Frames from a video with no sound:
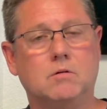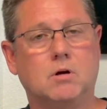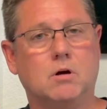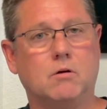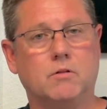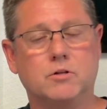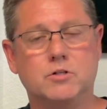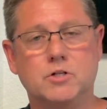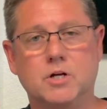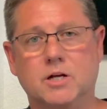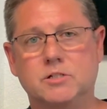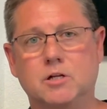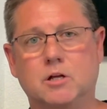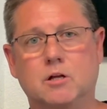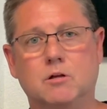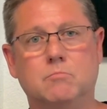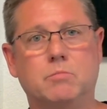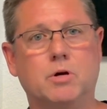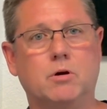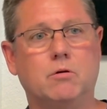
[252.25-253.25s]
All the chassis
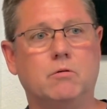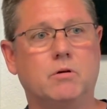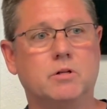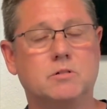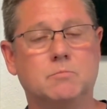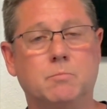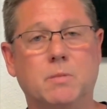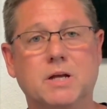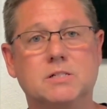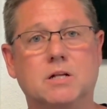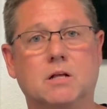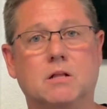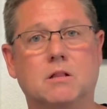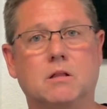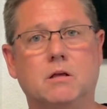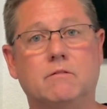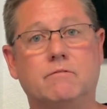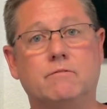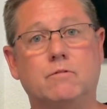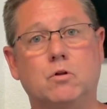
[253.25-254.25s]
components,
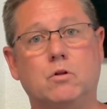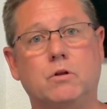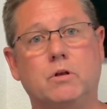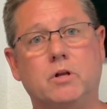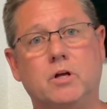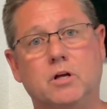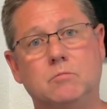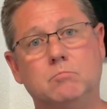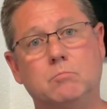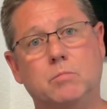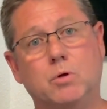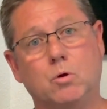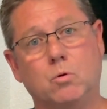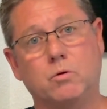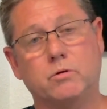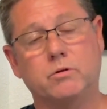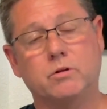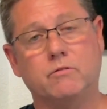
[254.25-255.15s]
basically a full nut and bolt.